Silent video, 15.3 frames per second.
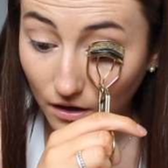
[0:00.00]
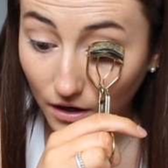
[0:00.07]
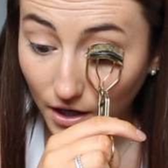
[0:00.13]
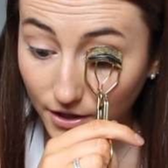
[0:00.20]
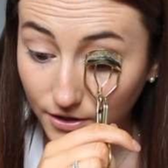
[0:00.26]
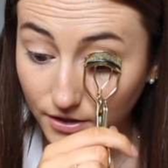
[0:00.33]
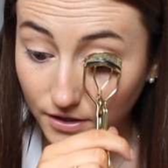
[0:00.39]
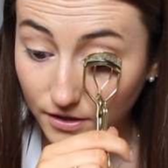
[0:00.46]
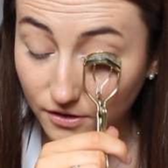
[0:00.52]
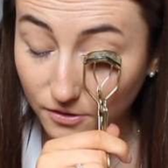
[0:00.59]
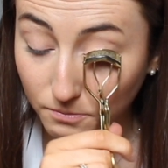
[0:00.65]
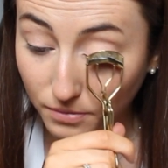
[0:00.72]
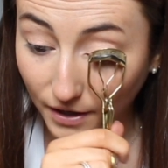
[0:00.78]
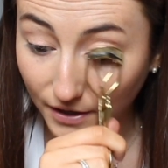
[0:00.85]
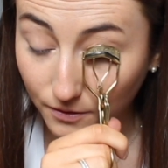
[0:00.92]
I just need to
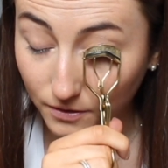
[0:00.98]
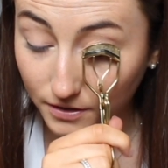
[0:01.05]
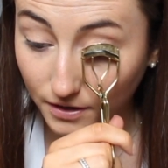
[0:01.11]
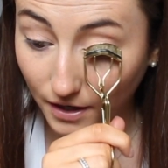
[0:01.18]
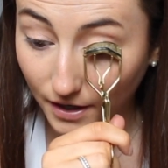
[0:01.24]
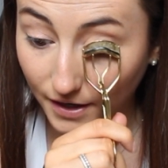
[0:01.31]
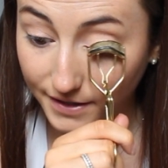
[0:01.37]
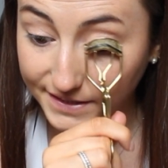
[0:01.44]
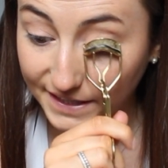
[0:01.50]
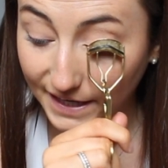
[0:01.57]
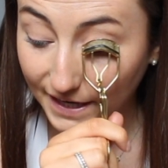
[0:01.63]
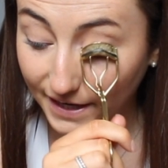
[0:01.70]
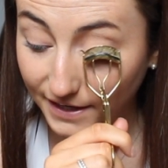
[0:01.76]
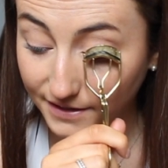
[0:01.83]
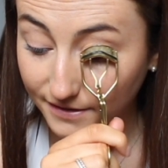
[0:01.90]
prioritize
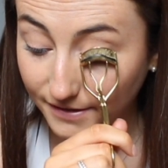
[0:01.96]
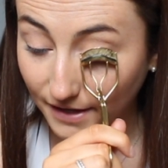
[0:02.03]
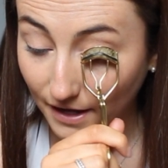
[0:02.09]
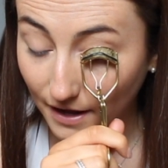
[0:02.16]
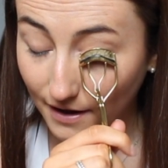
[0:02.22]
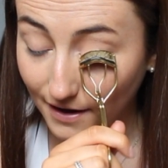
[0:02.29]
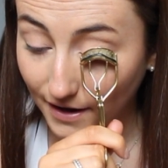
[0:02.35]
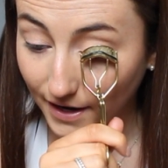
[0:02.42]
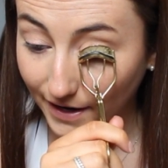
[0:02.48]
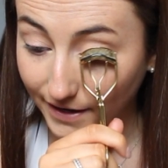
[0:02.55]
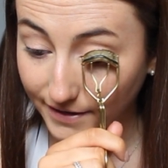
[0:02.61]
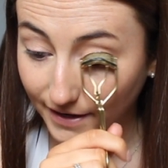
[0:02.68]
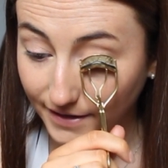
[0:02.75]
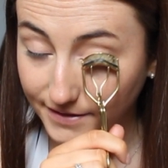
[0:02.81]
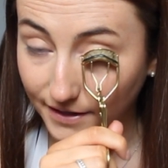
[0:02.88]
it,
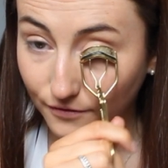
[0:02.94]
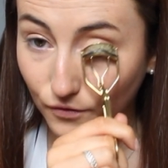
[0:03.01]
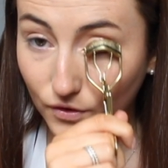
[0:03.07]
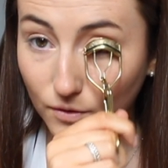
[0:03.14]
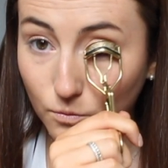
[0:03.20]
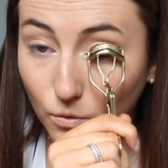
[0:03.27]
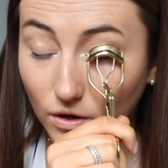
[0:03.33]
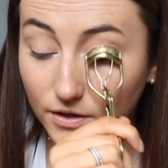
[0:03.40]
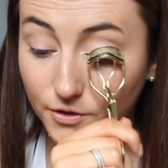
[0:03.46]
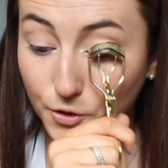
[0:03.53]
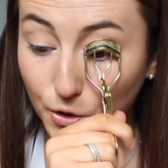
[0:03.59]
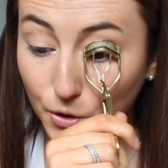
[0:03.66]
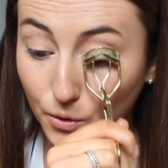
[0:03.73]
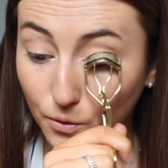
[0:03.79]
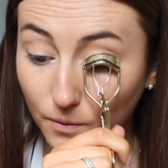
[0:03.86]
and I definitely want
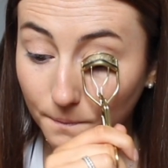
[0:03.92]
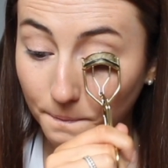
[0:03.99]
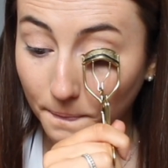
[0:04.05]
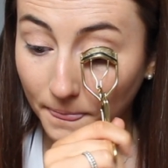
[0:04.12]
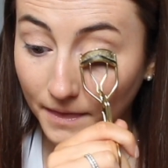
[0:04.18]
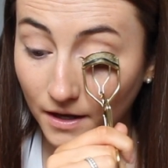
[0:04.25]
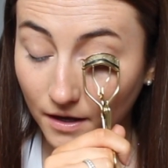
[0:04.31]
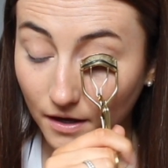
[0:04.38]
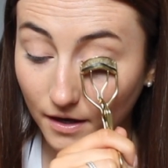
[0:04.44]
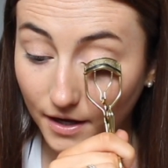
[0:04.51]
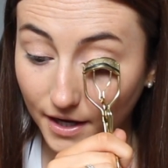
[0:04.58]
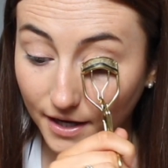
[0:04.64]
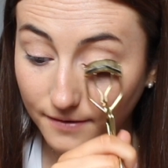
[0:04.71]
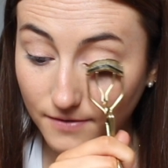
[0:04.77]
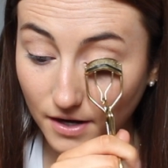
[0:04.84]
to.
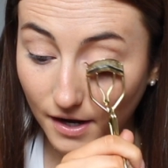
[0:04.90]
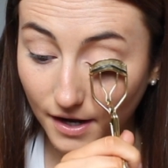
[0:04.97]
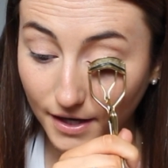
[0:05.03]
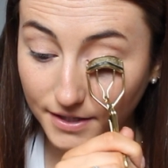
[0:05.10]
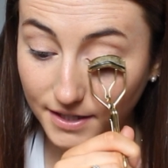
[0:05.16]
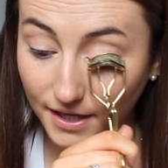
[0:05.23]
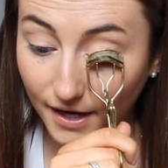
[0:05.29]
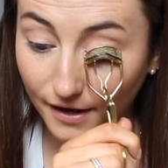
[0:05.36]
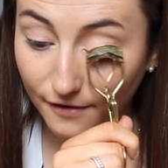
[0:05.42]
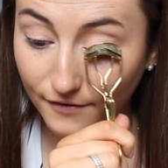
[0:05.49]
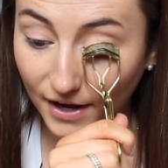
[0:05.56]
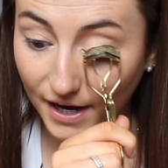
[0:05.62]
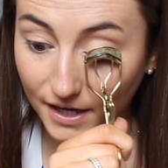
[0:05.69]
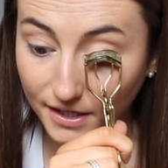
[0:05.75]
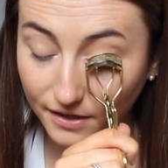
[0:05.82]
If you guys
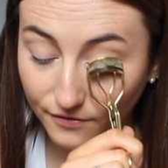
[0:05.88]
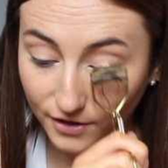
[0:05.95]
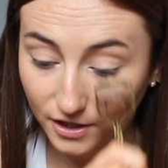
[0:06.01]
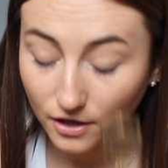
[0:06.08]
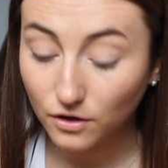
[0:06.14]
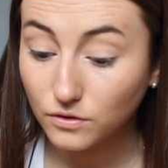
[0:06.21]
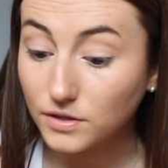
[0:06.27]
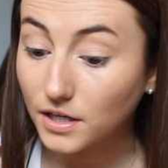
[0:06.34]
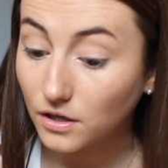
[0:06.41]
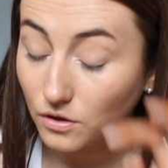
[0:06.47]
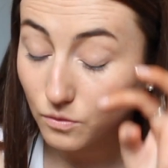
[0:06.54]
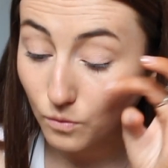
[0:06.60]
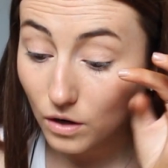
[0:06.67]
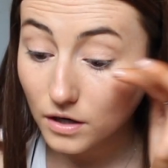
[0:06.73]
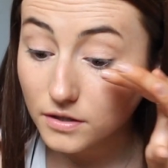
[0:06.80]
have any videos like
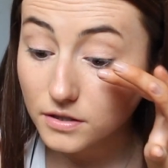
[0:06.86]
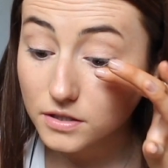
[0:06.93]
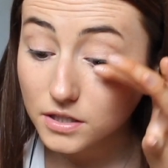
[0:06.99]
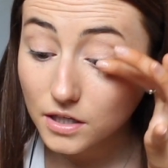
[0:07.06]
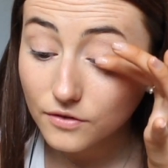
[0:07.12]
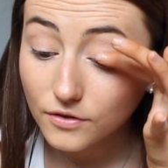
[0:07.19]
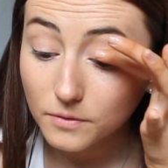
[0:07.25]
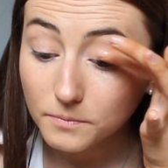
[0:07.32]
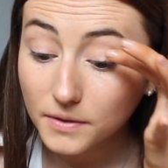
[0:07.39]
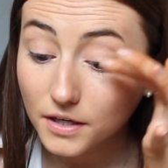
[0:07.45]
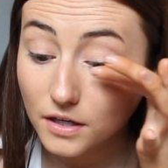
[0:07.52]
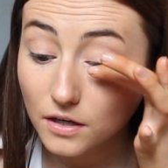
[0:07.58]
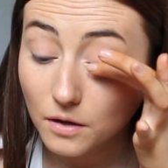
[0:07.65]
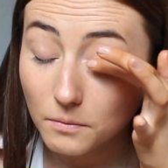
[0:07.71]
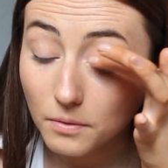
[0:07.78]
you want to see from
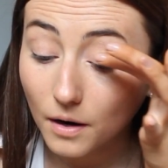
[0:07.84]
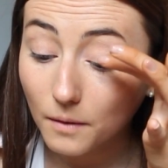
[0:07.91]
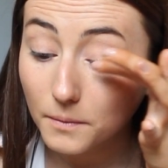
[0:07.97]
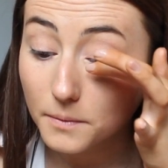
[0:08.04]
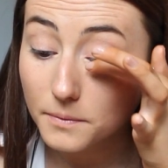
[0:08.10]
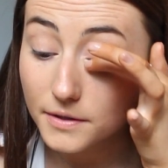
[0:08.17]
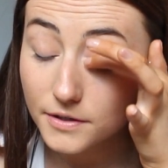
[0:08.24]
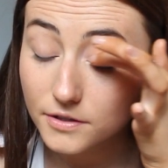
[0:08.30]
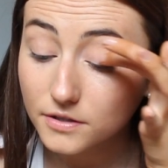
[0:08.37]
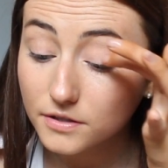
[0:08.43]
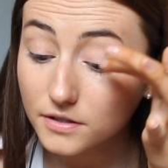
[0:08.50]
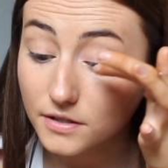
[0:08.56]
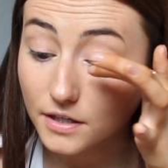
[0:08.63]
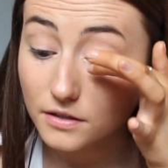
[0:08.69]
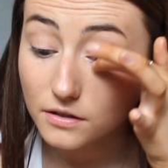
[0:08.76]
me, I'll probably
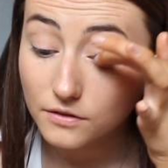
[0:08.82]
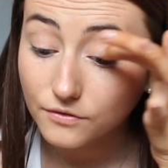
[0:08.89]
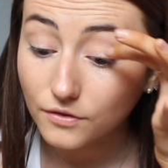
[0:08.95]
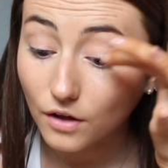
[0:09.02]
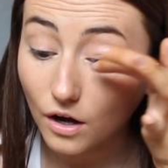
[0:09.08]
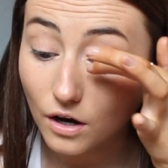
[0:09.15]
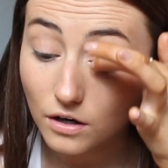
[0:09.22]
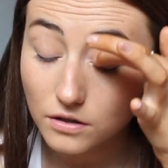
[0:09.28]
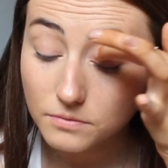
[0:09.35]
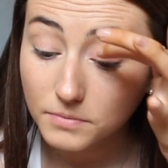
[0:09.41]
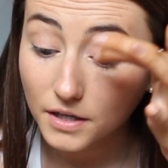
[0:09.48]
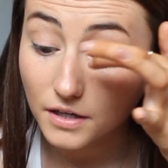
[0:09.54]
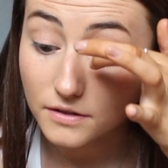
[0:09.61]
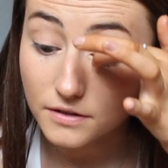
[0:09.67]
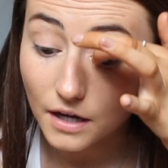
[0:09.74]
just stick to vlogs
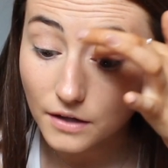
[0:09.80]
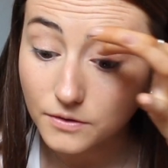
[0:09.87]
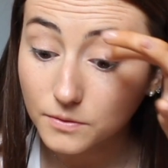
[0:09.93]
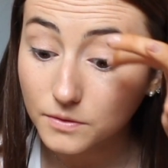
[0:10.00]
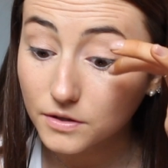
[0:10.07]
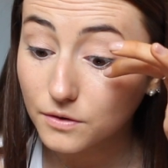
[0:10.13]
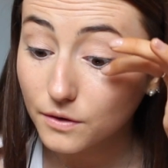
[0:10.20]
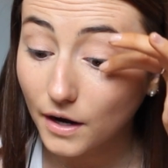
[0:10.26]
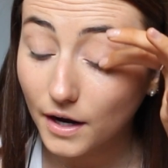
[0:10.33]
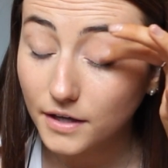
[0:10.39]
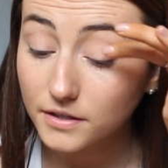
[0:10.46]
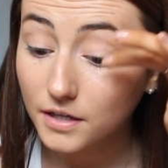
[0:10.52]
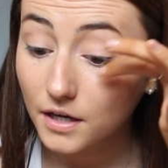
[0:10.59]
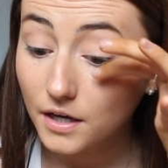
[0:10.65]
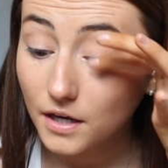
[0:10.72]
because that's what you
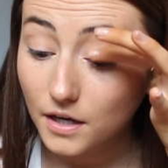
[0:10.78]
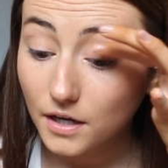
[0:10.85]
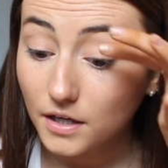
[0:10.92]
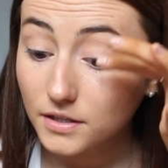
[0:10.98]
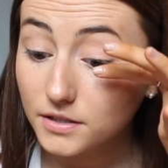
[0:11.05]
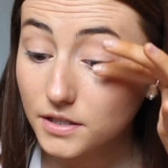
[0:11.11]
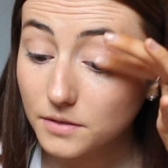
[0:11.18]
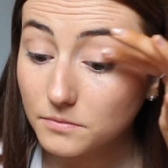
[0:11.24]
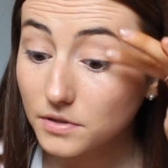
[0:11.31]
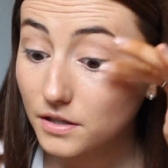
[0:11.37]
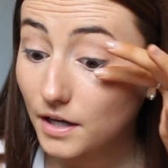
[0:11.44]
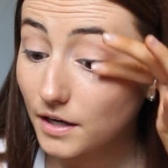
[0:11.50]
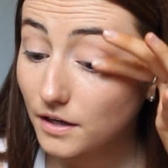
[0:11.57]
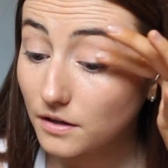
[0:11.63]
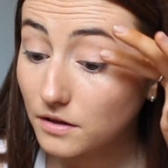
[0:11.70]
guys seem to
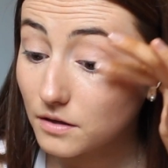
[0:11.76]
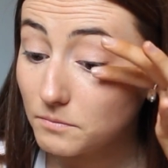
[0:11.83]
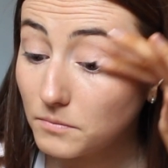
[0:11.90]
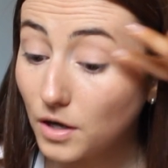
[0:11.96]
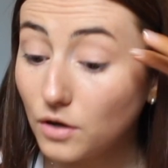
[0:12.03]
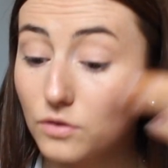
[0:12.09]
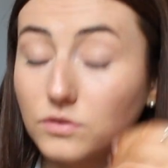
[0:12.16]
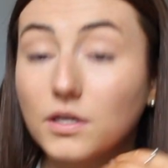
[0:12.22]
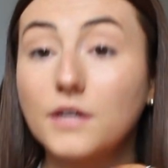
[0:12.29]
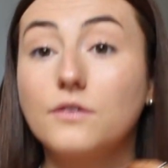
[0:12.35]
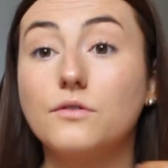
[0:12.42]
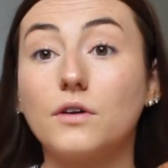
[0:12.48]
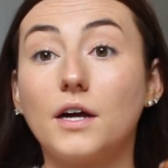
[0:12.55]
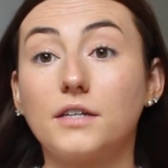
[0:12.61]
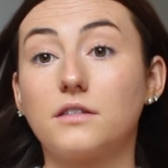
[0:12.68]
like the most. I know
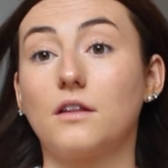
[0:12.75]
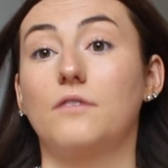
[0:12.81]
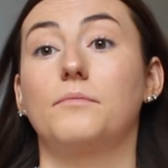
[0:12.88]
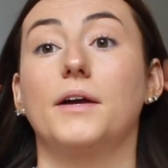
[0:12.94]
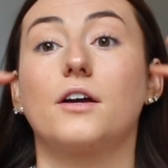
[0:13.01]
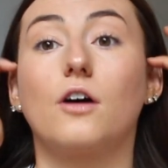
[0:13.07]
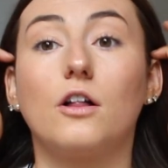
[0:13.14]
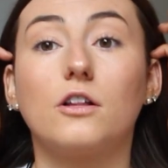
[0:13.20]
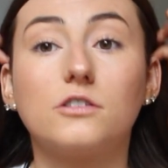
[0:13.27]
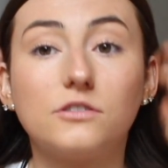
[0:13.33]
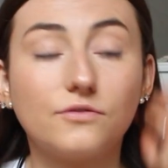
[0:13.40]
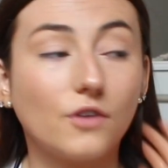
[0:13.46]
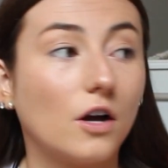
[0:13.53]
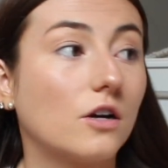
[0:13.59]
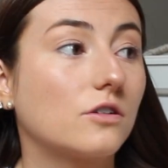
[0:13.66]
you guys love my
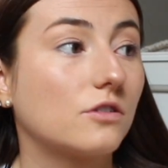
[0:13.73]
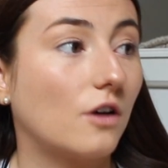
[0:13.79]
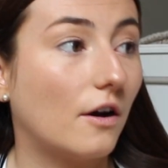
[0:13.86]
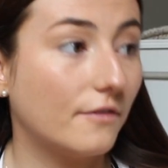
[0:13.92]
college vlogs.